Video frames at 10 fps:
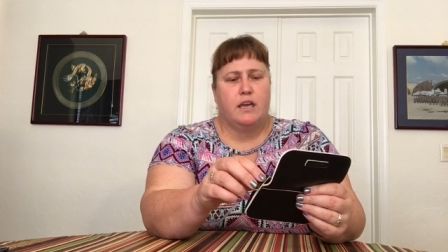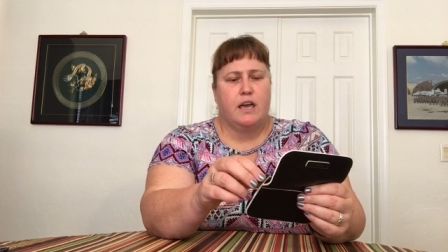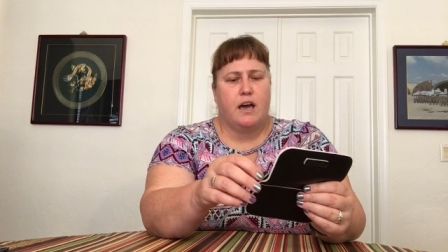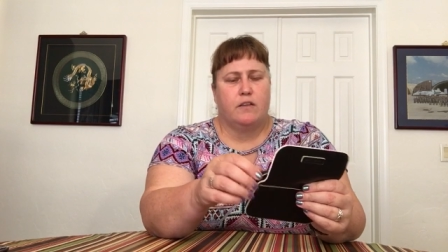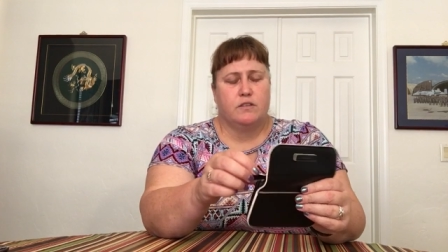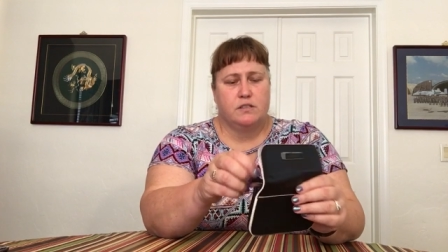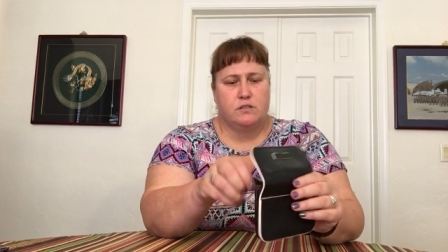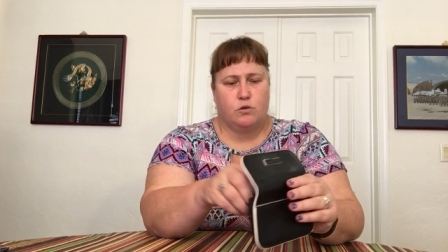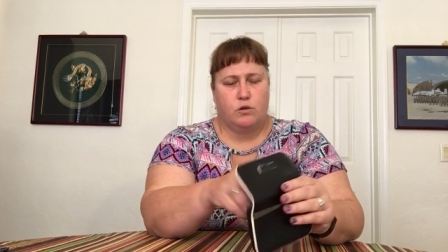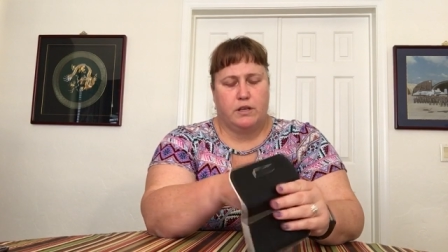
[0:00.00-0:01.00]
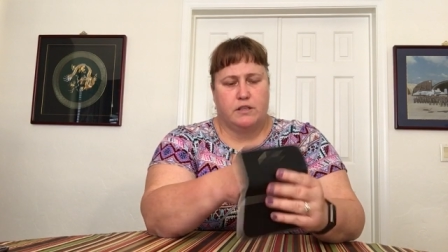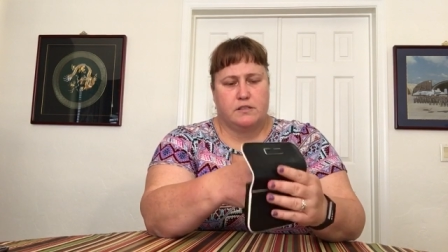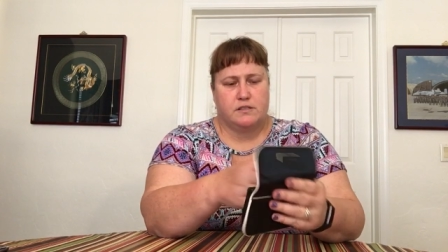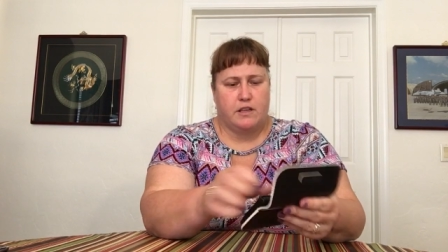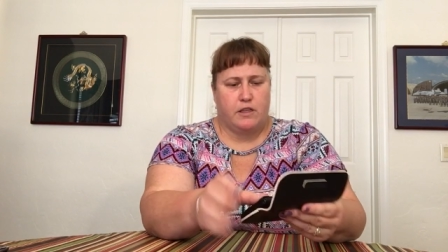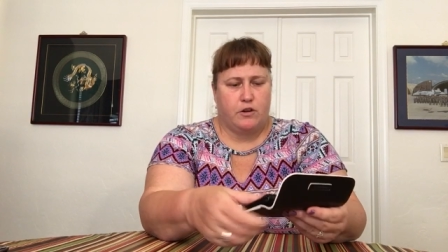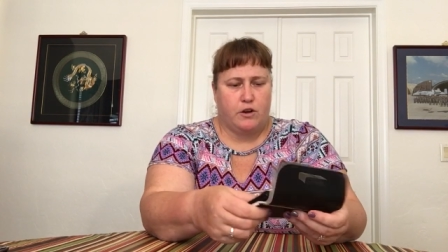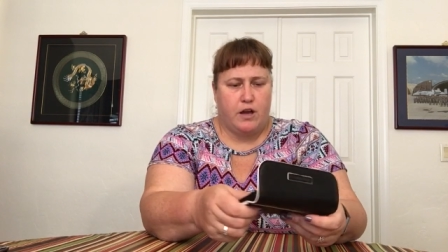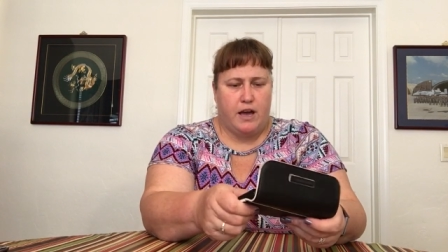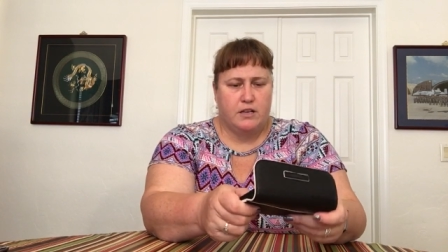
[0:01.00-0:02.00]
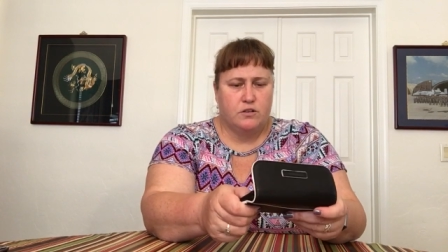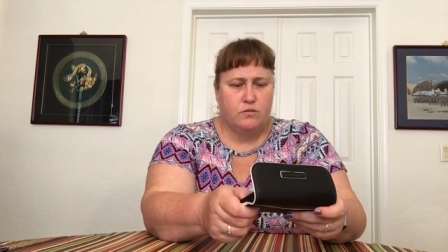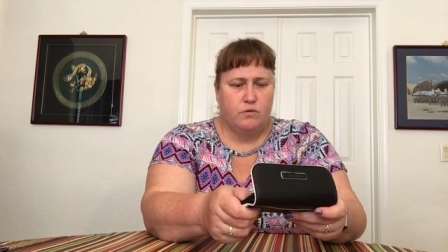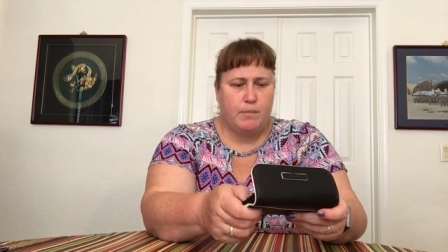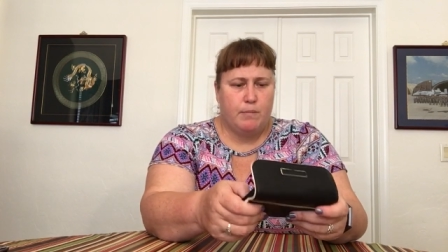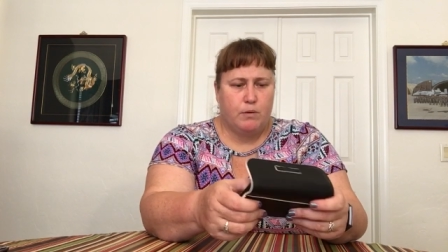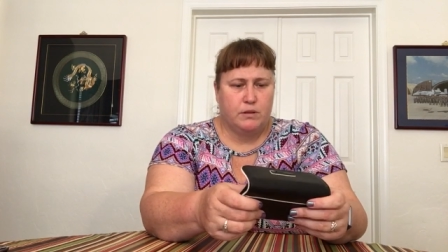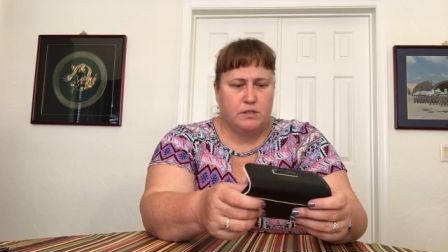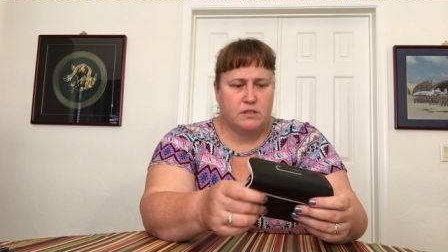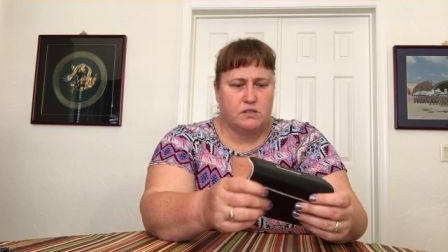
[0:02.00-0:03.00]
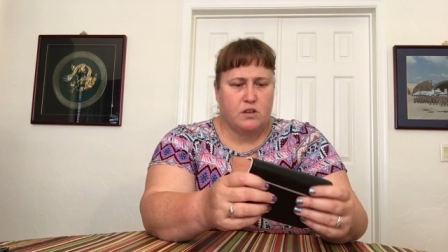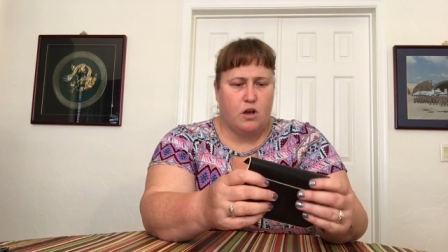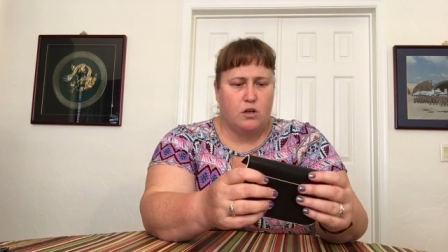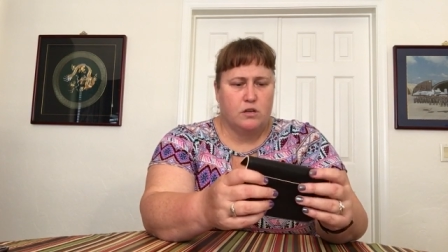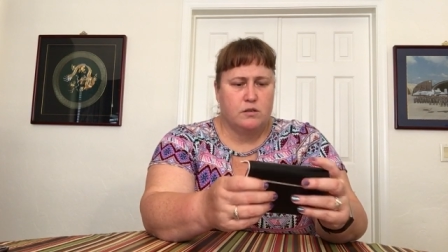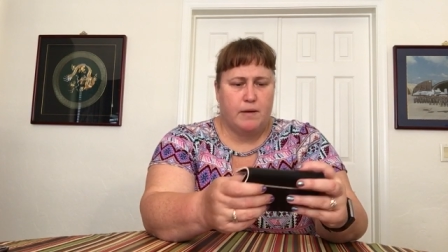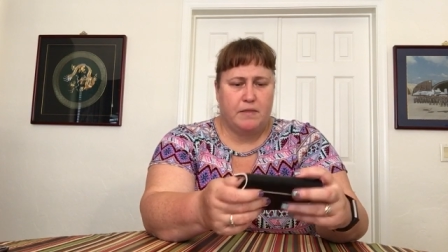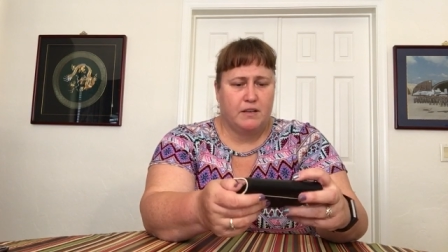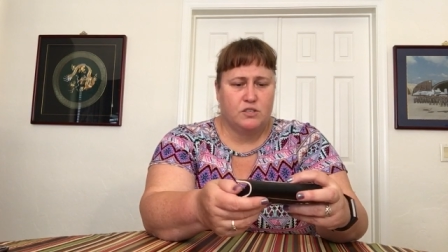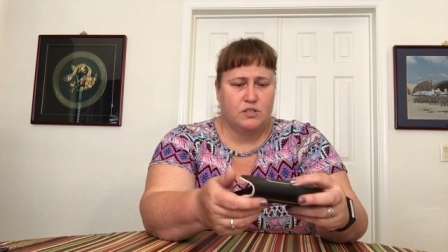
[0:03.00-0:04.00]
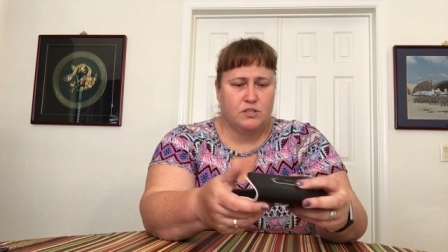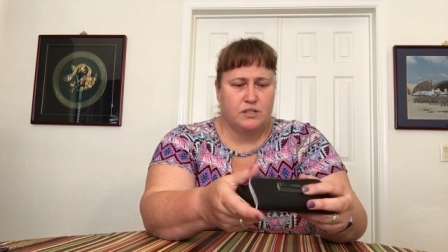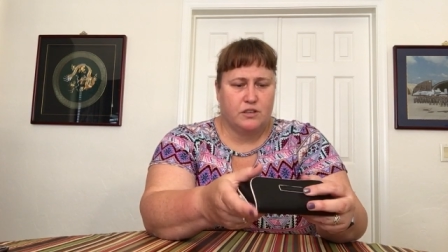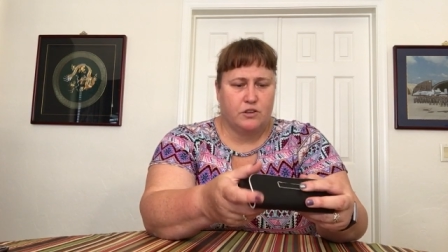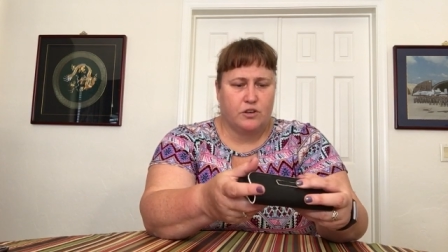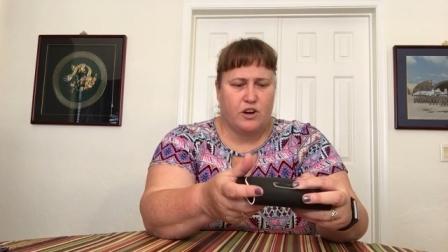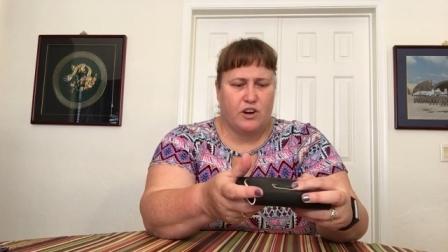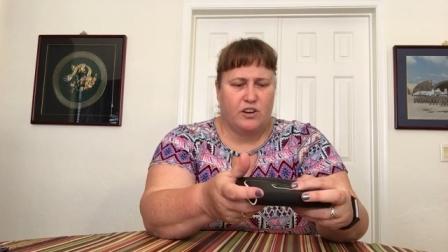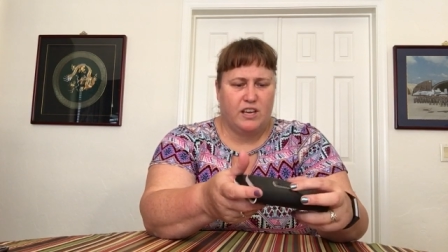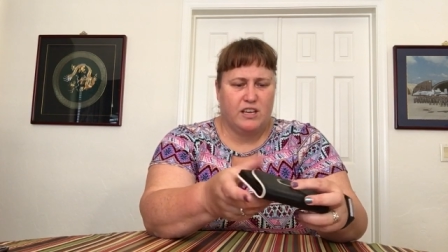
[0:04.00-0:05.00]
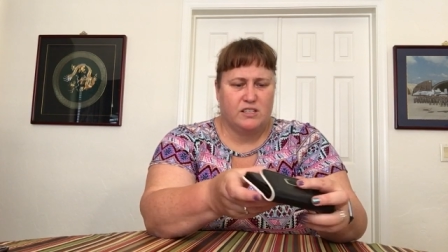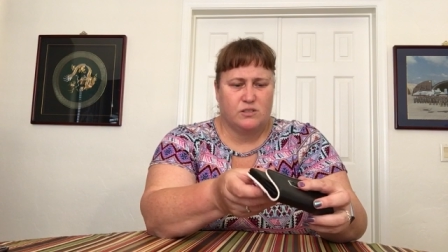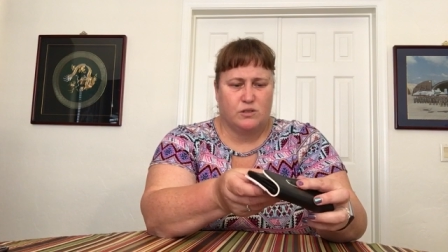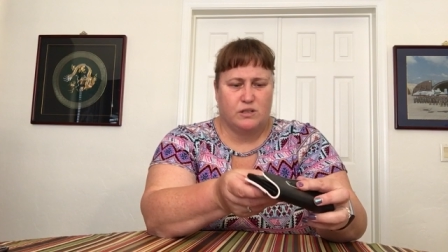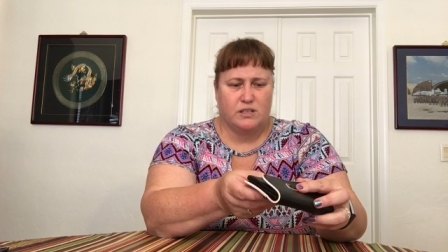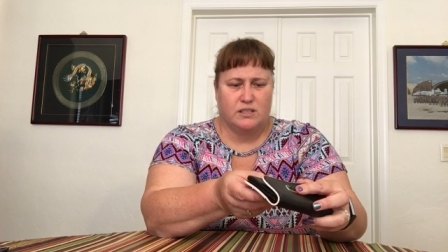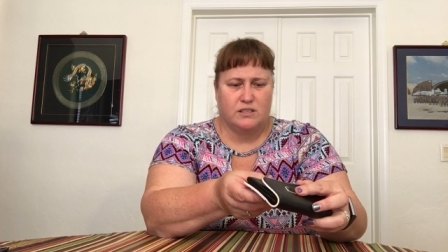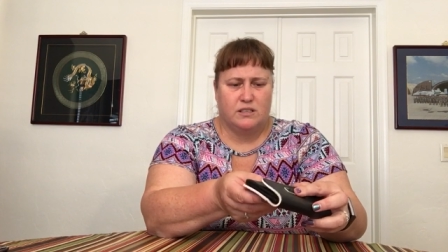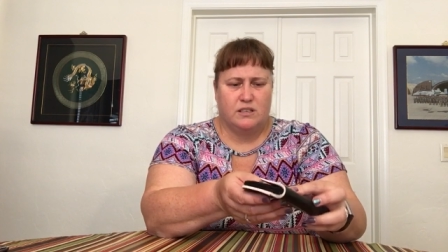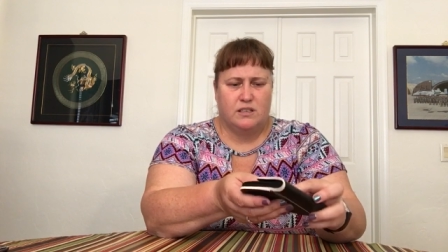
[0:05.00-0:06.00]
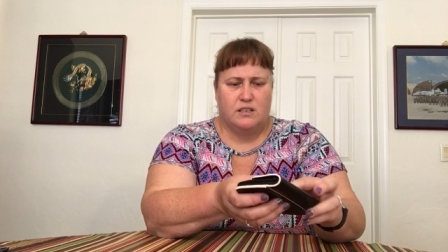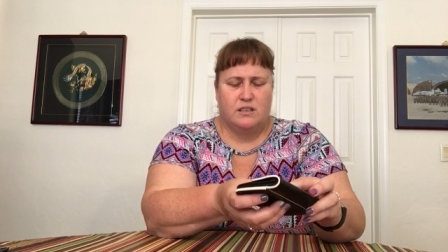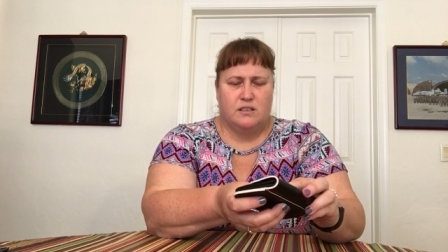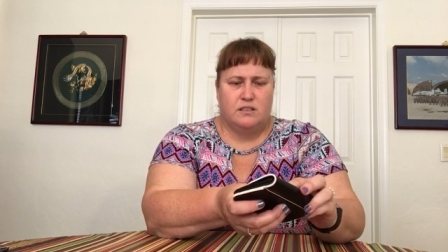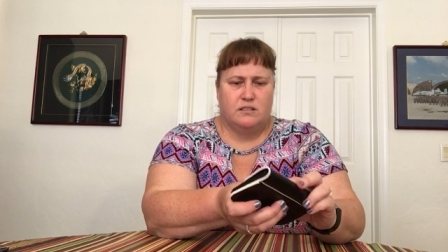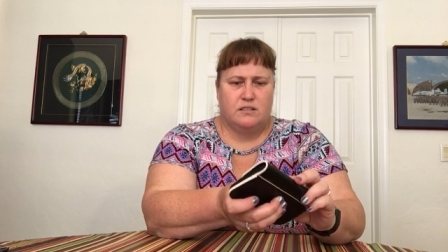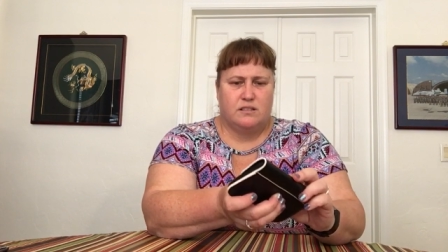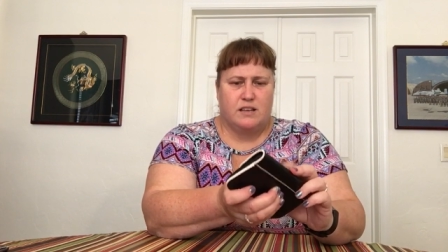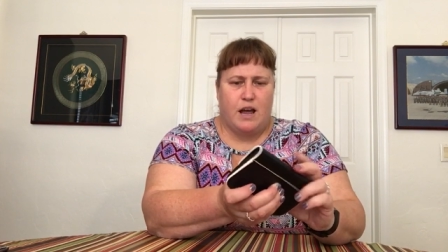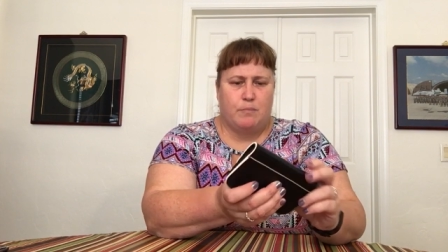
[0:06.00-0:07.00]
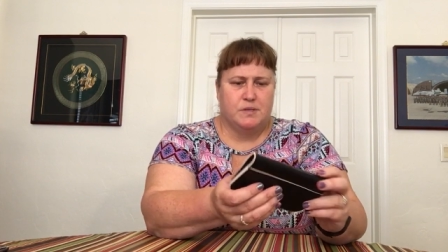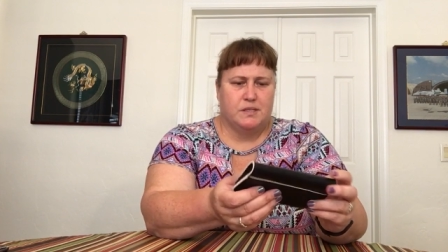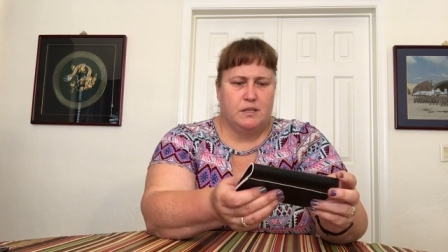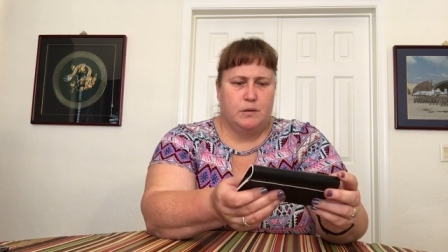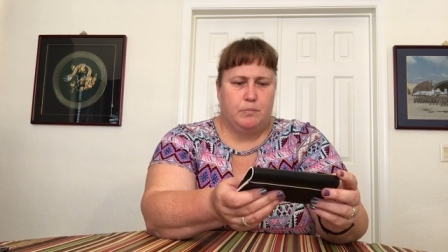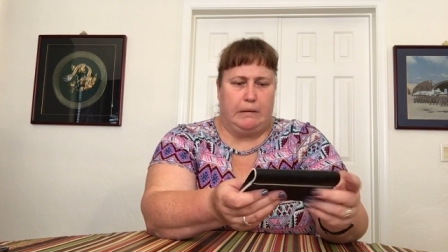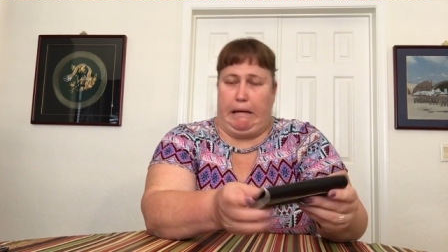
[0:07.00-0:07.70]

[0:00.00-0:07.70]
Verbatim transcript: Yeah, this is totally, this is leather. I don't remember what this is called. I think it's just another card case or a snap zip.